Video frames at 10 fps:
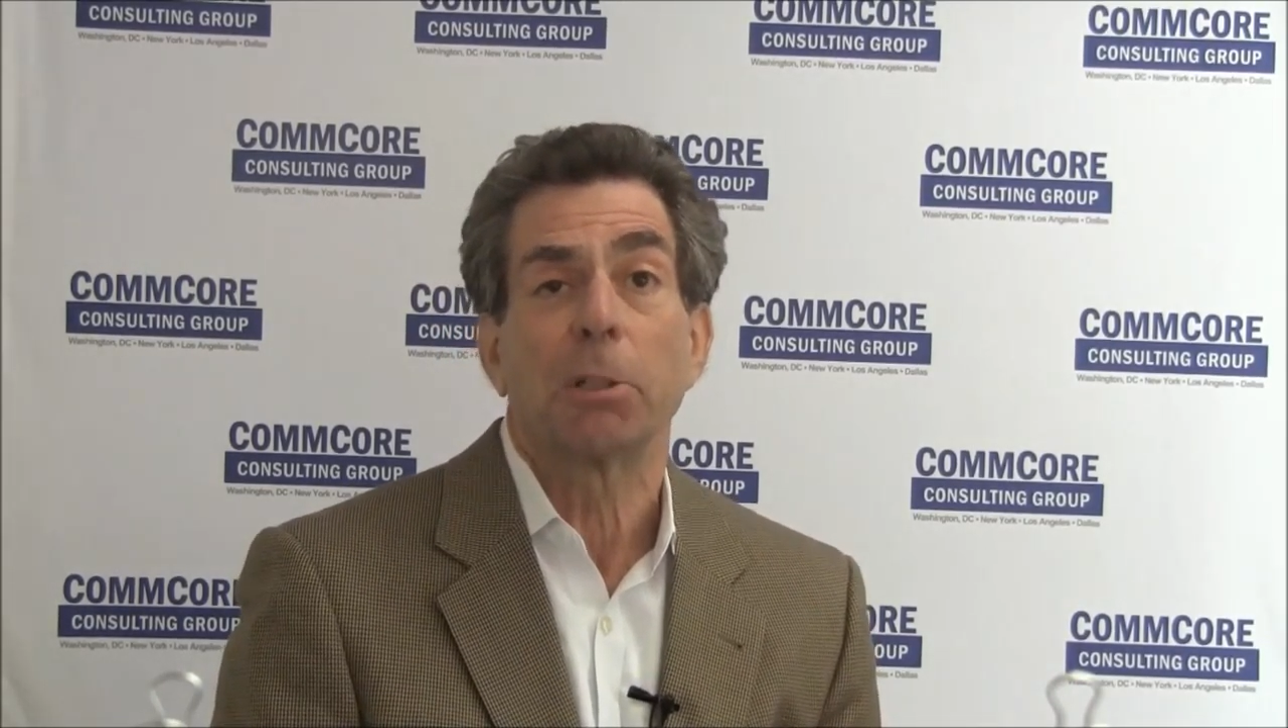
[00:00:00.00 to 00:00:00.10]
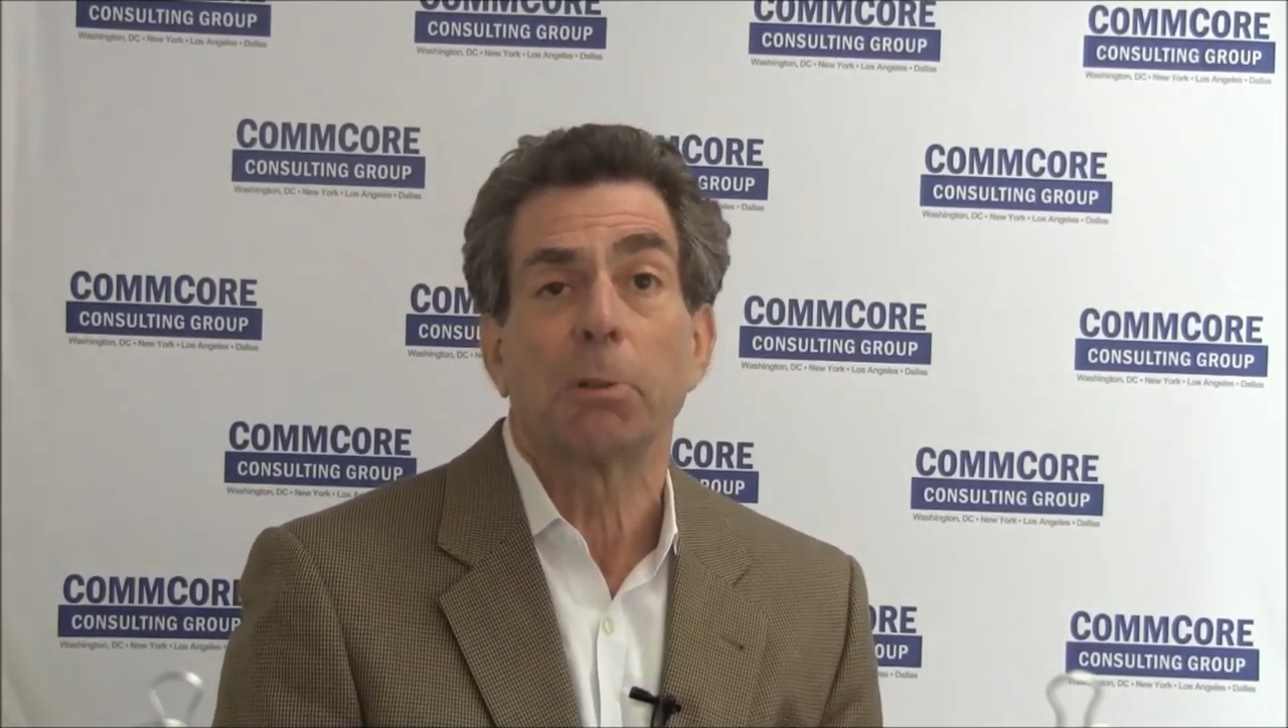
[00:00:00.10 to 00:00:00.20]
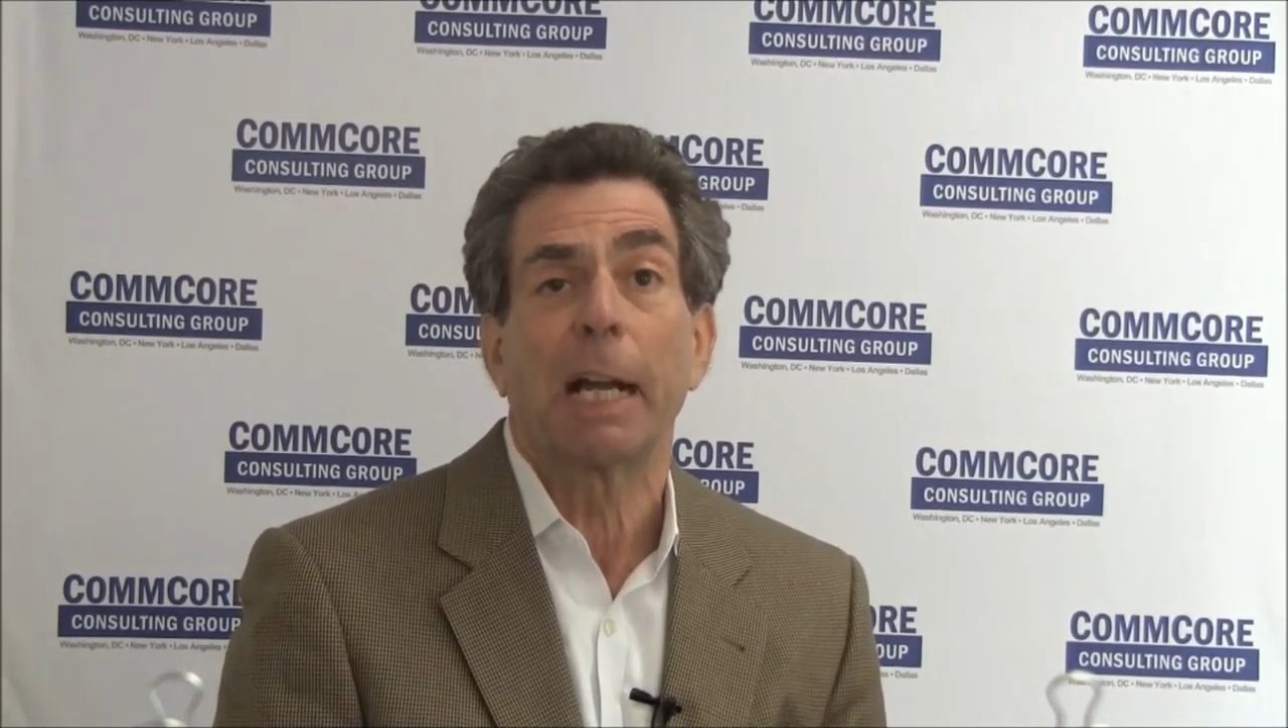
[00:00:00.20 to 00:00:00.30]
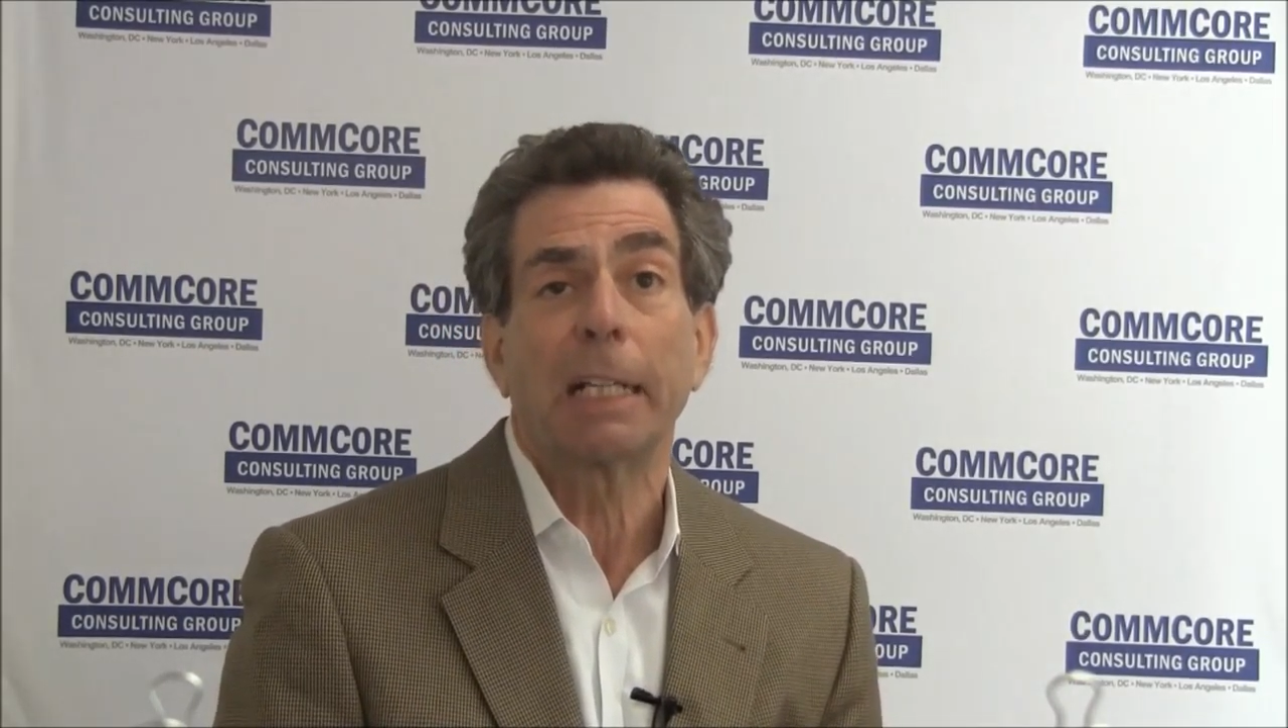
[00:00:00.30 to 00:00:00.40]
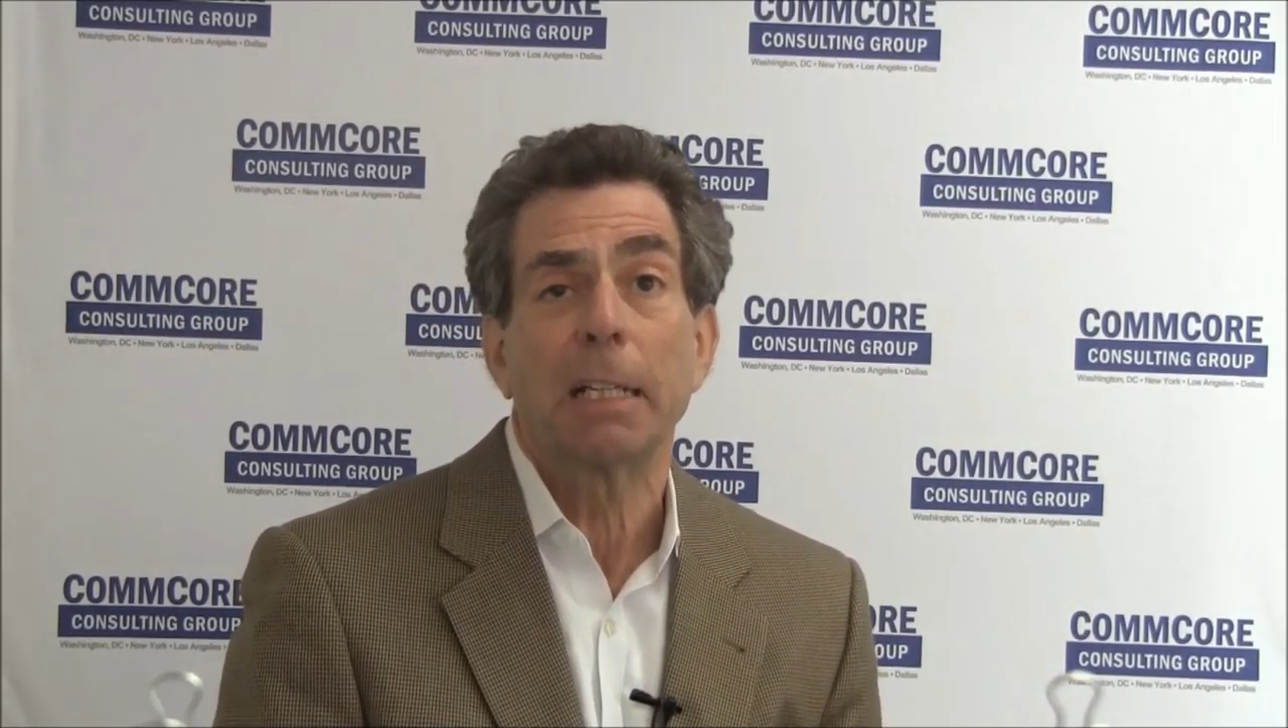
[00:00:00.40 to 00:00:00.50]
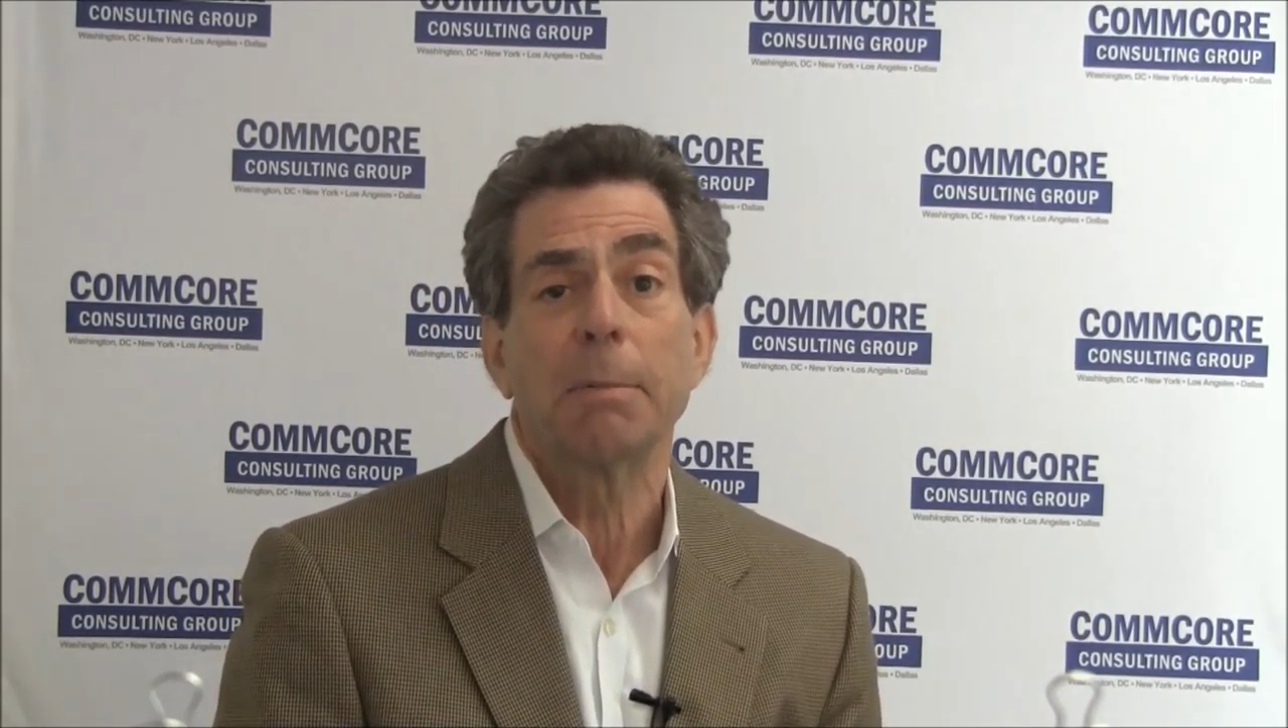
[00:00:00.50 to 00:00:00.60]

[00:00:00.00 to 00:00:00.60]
direct